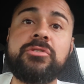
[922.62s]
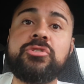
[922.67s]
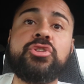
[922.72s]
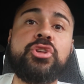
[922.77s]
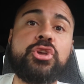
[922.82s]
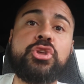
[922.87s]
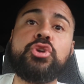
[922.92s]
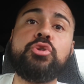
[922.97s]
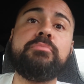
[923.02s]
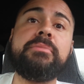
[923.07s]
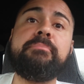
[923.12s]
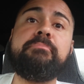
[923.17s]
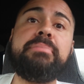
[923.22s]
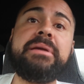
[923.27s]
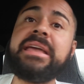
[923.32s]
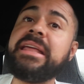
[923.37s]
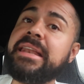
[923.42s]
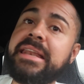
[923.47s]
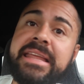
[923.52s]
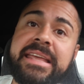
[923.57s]
The human
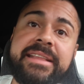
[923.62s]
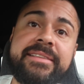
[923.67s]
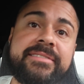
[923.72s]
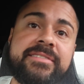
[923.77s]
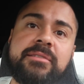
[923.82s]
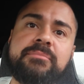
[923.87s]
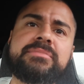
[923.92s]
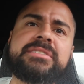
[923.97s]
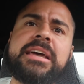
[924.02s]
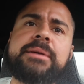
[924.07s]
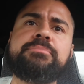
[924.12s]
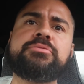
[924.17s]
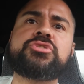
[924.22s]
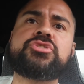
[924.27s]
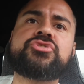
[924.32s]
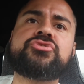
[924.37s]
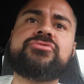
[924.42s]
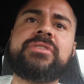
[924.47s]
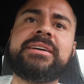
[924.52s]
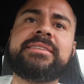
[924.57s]
being needs some type of
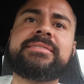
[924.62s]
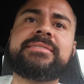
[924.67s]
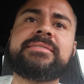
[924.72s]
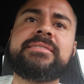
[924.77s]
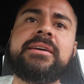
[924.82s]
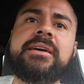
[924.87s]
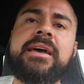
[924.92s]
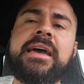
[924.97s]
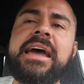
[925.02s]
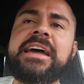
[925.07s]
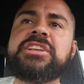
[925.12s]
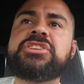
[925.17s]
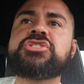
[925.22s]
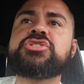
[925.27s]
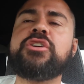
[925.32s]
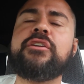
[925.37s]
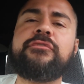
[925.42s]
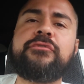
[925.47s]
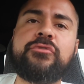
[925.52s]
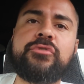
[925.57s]
stress and
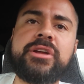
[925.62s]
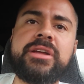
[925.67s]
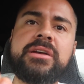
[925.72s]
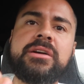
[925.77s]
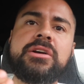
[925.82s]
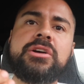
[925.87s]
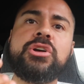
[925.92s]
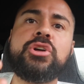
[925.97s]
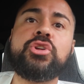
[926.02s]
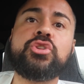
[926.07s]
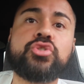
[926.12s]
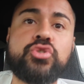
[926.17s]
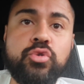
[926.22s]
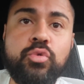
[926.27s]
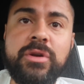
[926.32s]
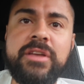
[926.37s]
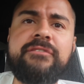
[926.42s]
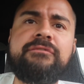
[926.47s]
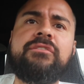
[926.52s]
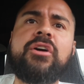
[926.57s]
suffering
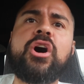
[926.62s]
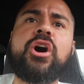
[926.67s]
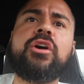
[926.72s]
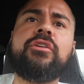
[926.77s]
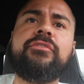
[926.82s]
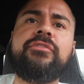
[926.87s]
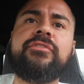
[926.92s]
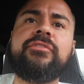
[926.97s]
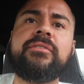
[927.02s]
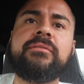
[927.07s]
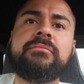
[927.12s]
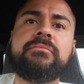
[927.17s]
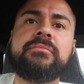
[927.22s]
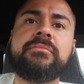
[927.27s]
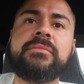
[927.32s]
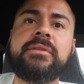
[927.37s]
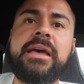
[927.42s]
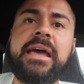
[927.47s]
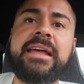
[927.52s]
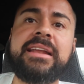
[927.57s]
to evolve
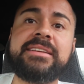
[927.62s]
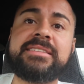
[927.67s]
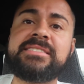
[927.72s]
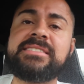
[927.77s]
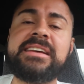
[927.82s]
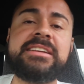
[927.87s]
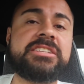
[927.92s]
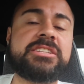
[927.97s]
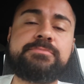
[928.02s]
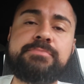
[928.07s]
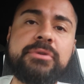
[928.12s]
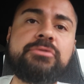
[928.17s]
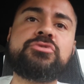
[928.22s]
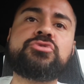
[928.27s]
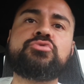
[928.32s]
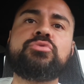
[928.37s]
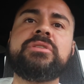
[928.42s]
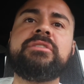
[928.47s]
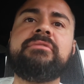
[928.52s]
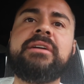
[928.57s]
and ascend
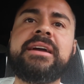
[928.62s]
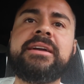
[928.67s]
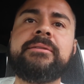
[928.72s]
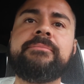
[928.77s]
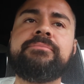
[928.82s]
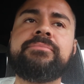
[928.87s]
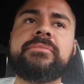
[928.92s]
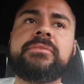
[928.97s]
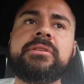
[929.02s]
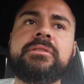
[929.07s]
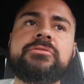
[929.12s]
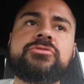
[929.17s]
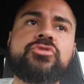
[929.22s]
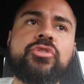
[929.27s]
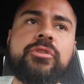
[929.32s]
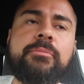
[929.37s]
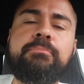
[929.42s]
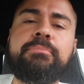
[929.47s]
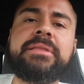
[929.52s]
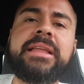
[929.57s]
spiritually, right?
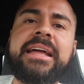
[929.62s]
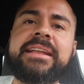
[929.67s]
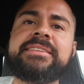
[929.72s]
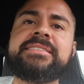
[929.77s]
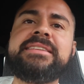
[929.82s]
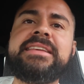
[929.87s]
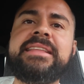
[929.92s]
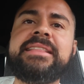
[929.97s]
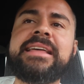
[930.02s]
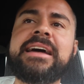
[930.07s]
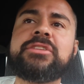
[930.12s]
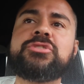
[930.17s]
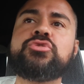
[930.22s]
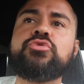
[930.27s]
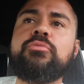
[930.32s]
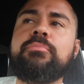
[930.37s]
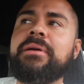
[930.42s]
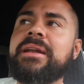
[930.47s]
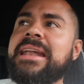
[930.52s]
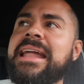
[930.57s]
So the plants need that
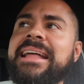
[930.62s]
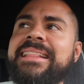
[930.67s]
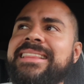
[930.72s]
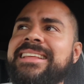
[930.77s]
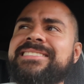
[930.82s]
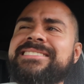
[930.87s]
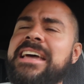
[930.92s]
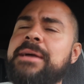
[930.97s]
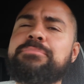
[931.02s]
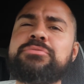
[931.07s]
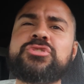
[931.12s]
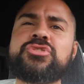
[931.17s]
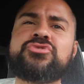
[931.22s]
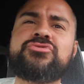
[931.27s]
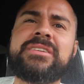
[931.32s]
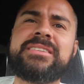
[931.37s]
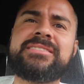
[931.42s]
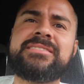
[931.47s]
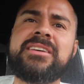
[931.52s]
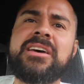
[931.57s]
too, but not the type of
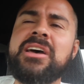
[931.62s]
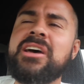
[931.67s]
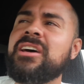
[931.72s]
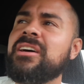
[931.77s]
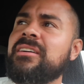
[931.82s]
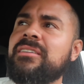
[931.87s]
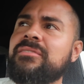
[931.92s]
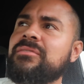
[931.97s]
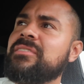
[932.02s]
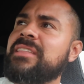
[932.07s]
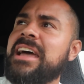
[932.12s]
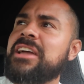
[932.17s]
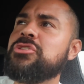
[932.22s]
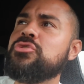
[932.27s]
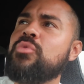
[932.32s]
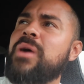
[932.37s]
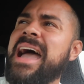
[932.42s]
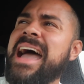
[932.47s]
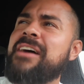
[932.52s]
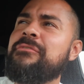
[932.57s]
stress that
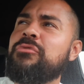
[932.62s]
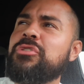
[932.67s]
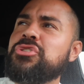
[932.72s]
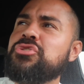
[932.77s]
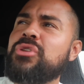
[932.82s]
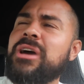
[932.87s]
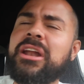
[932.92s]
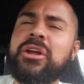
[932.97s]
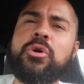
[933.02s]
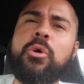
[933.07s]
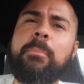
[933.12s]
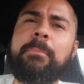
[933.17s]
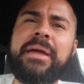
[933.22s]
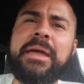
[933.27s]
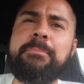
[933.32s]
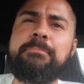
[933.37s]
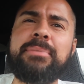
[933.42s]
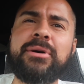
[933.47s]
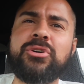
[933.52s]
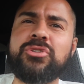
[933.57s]
you have when you got to go
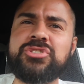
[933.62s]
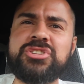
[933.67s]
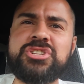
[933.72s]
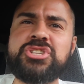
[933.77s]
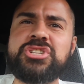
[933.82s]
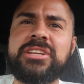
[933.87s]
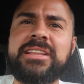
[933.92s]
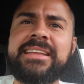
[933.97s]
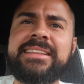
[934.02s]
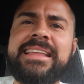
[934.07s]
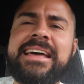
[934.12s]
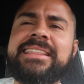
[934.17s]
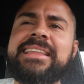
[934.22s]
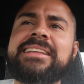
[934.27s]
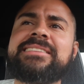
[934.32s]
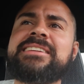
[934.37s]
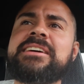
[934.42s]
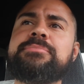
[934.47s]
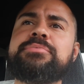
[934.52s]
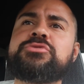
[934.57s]
pay bills and shit like that.
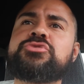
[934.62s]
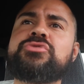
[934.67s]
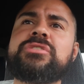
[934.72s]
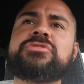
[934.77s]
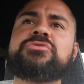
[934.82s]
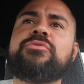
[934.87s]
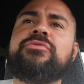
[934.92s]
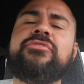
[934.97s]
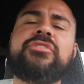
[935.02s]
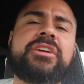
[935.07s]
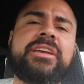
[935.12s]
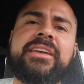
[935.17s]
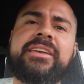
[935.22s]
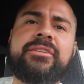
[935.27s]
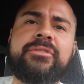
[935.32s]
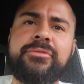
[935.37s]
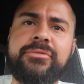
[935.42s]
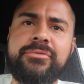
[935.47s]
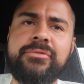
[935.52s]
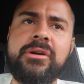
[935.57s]
That type of stress will fucking
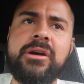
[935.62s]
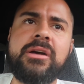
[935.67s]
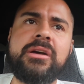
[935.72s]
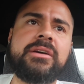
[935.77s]
kill you.